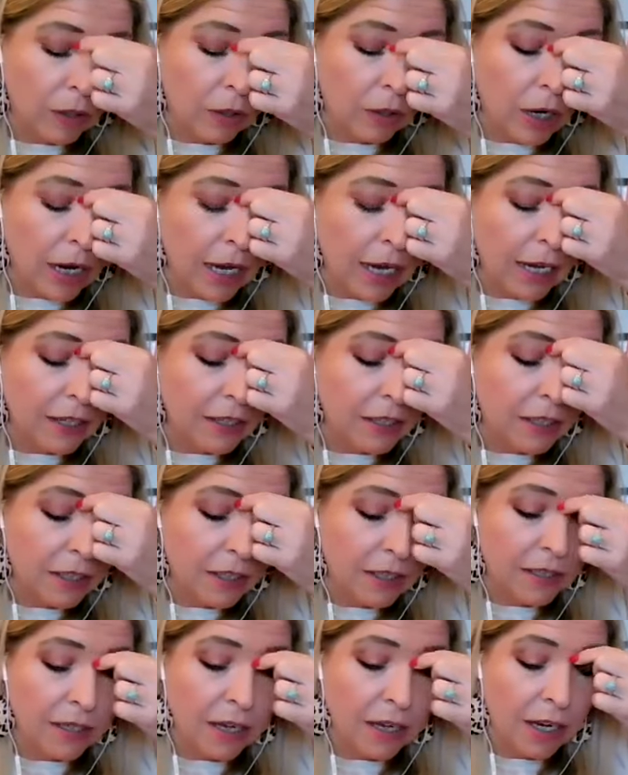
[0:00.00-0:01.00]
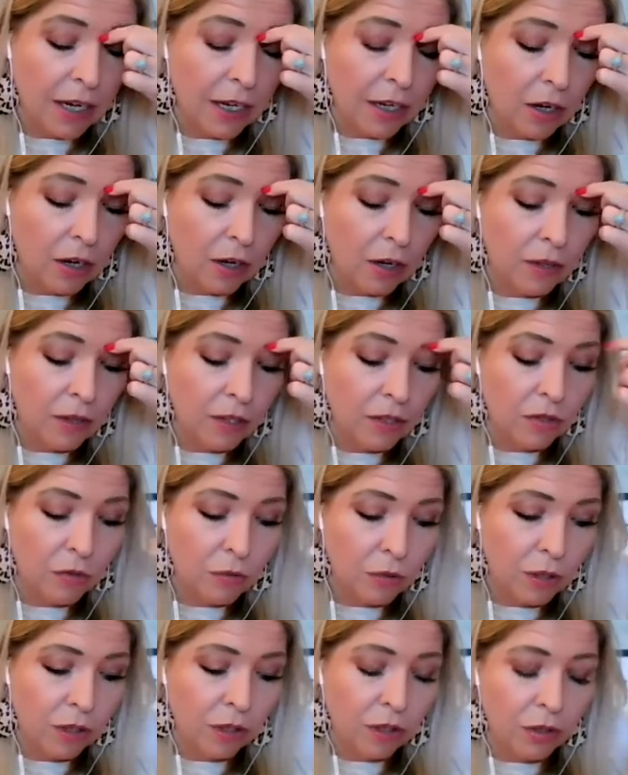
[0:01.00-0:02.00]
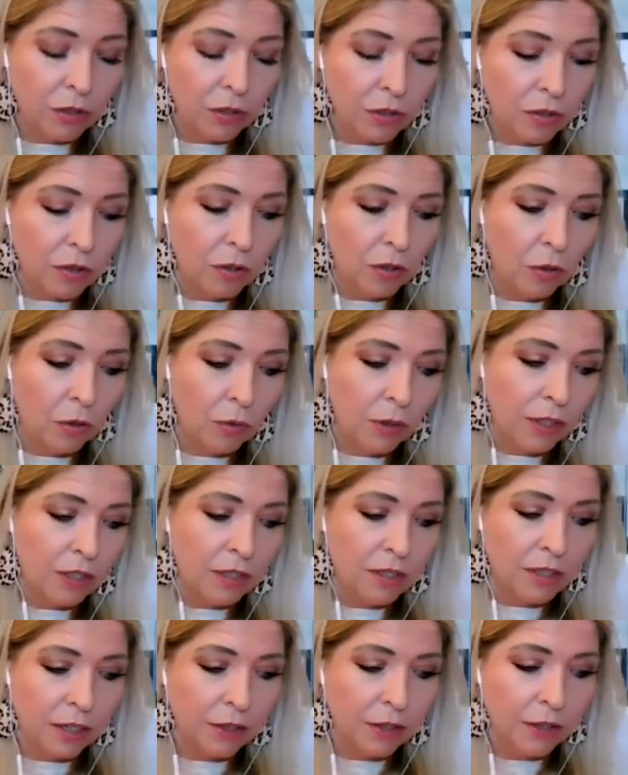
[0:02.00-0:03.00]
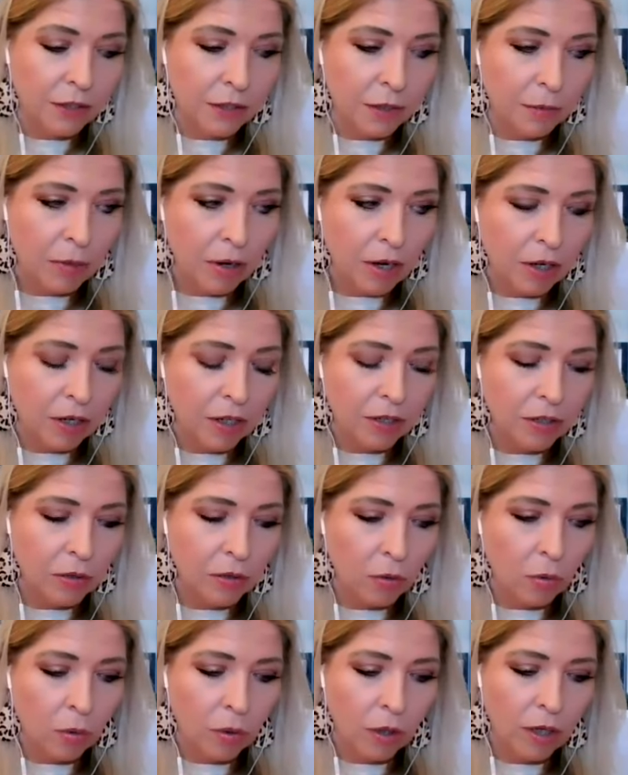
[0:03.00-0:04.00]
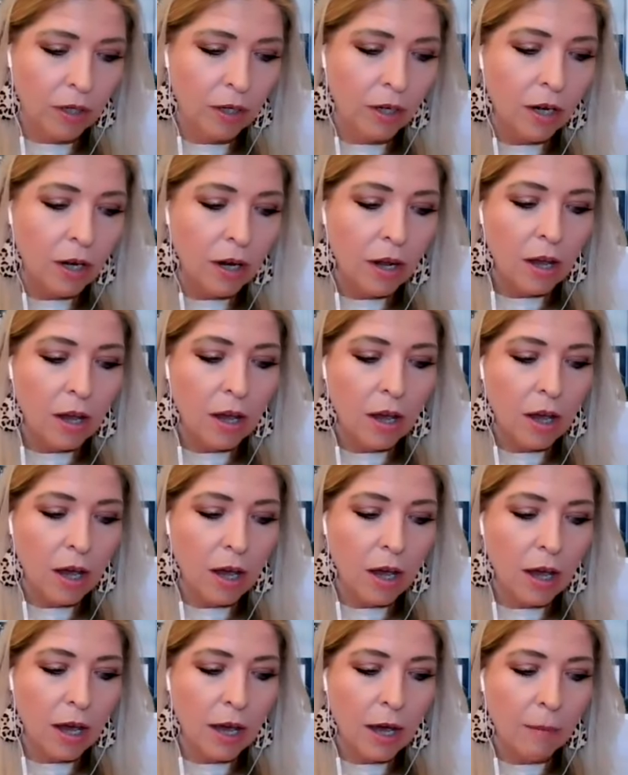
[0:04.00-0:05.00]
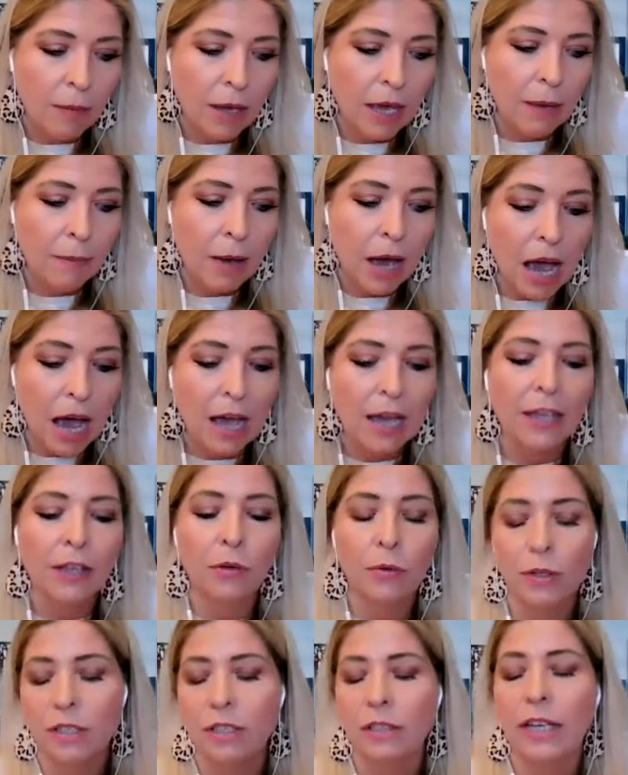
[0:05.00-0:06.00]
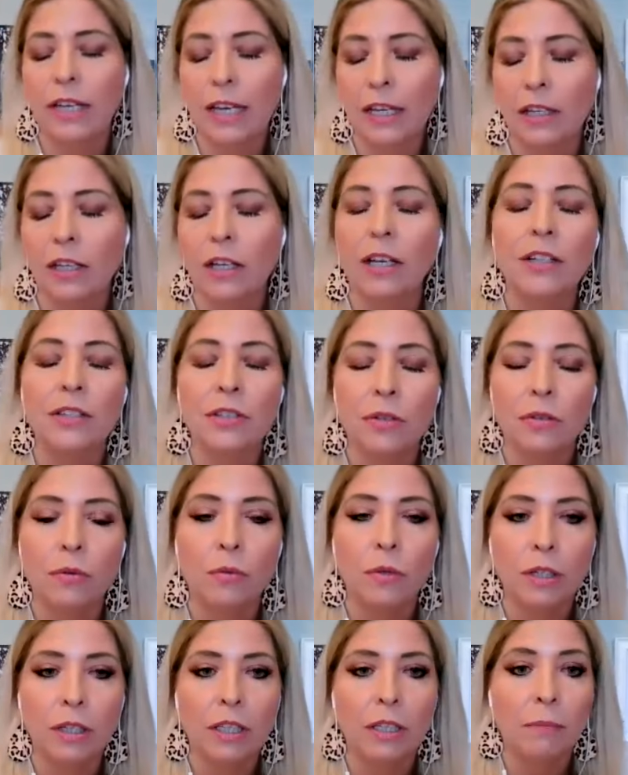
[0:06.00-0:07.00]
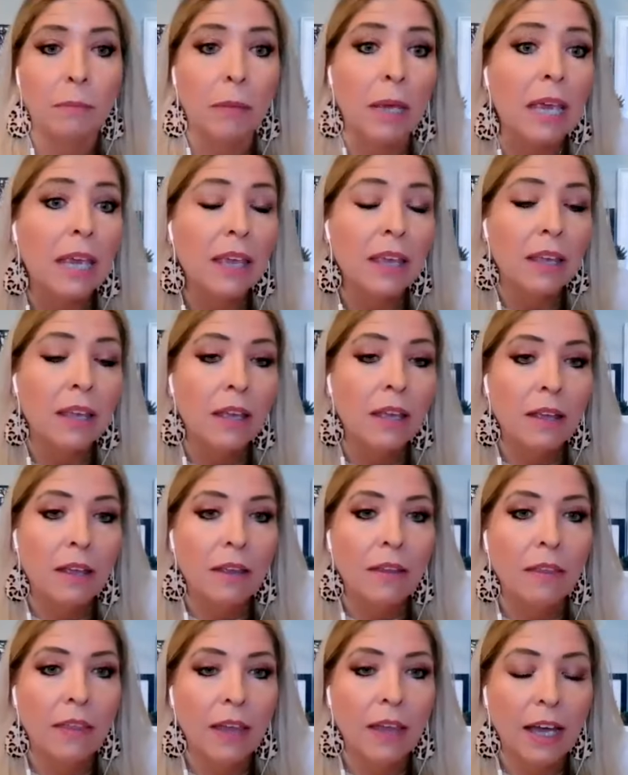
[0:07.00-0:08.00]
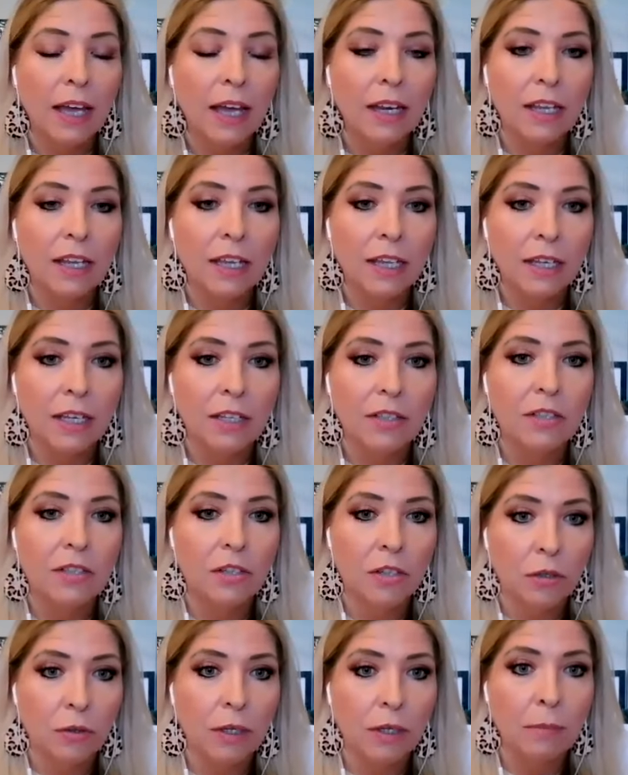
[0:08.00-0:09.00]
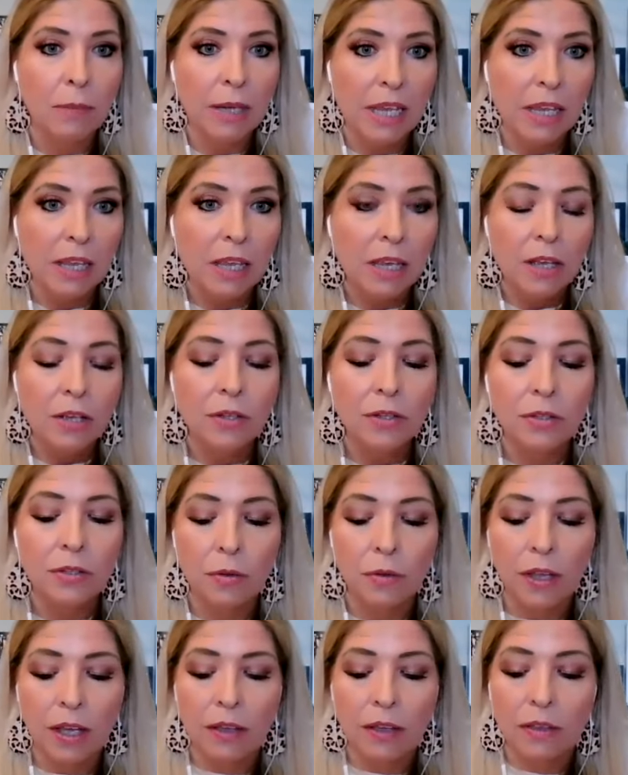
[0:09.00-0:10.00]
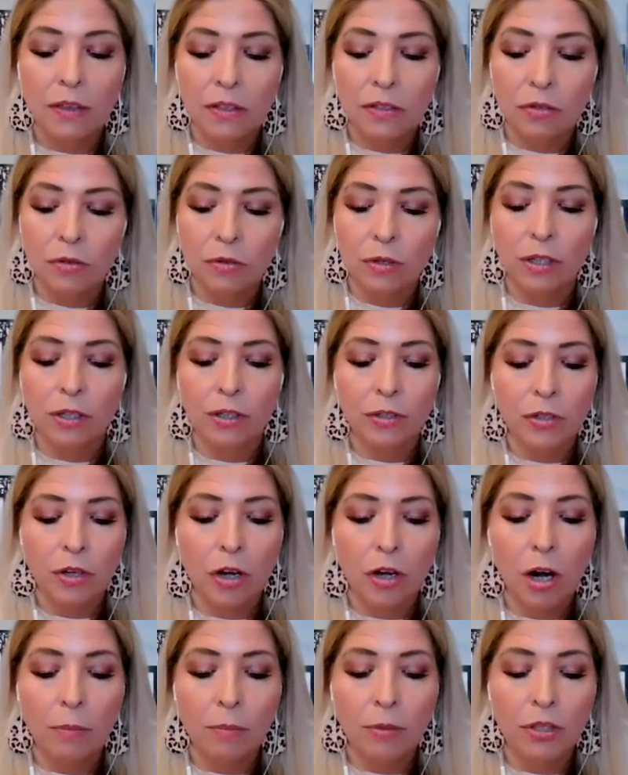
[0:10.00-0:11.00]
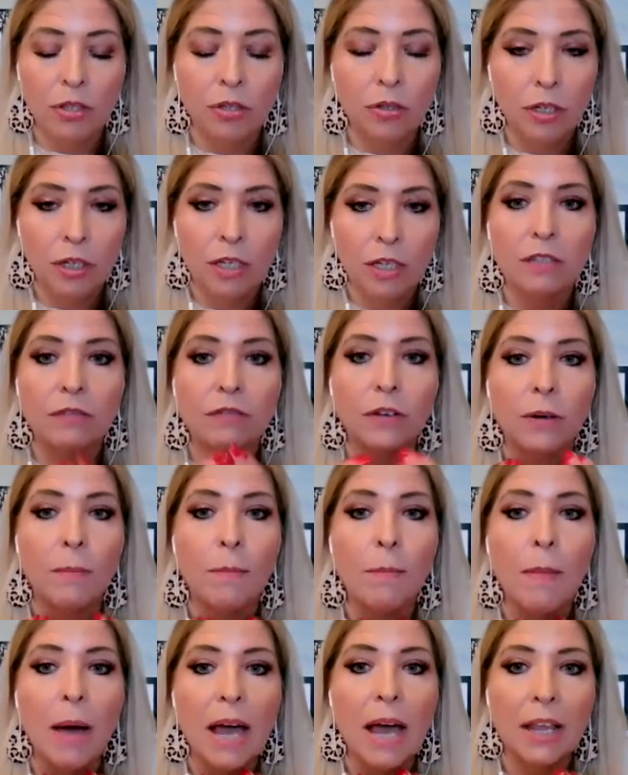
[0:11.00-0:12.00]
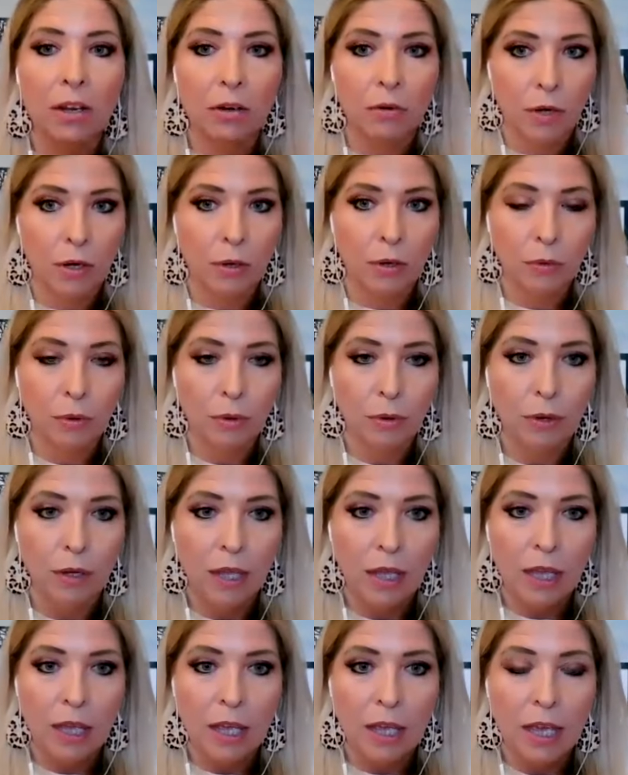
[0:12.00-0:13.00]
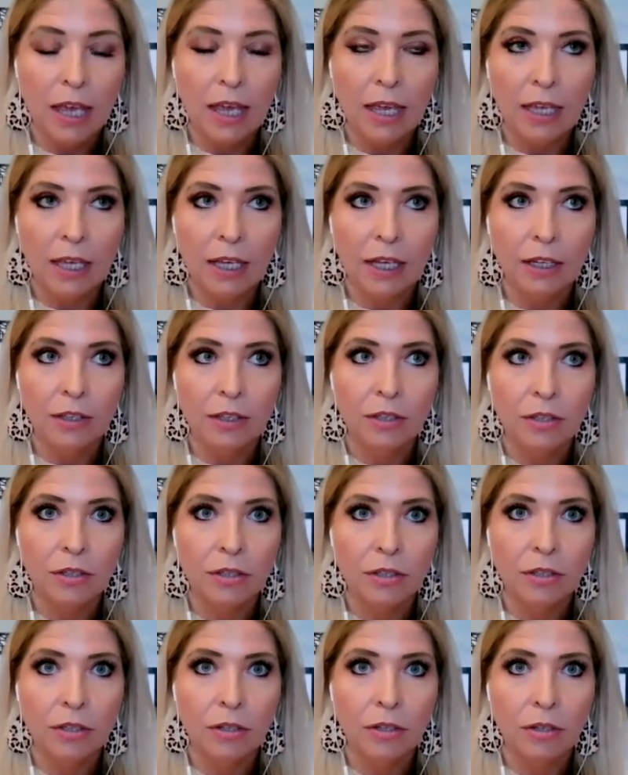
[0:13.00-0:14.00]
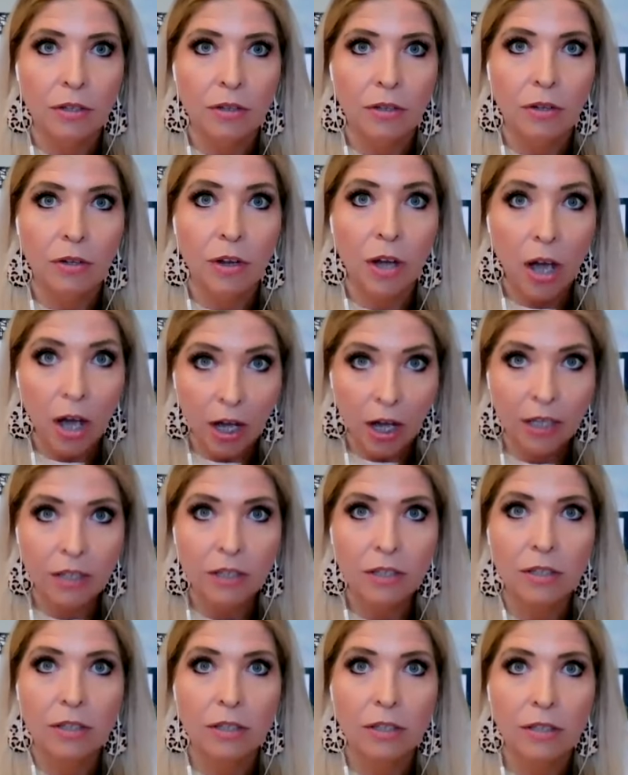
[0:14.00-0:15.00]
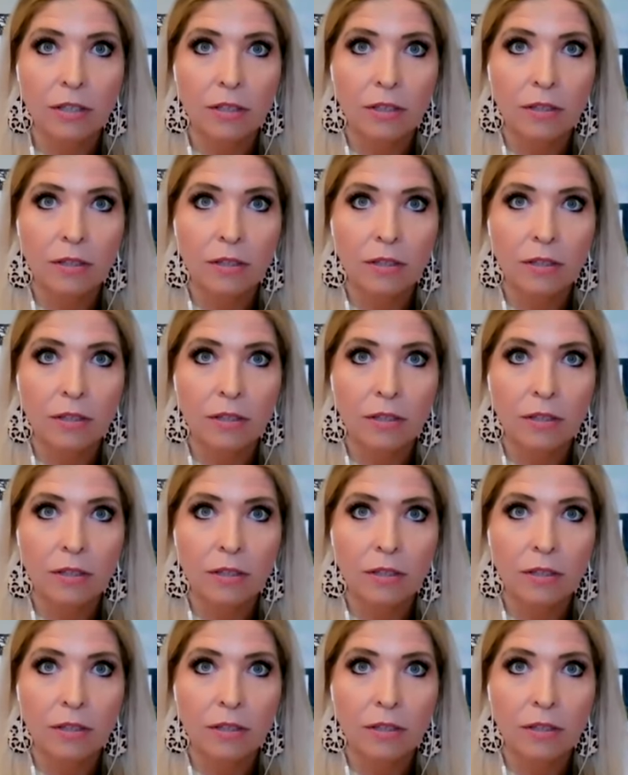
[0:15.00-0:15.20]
you know, I had to decide, are these triggers going to tear us apart, or um, am I going to let God do the work in me that he needs to do in me, so that these triggers are opportunities for my growth and not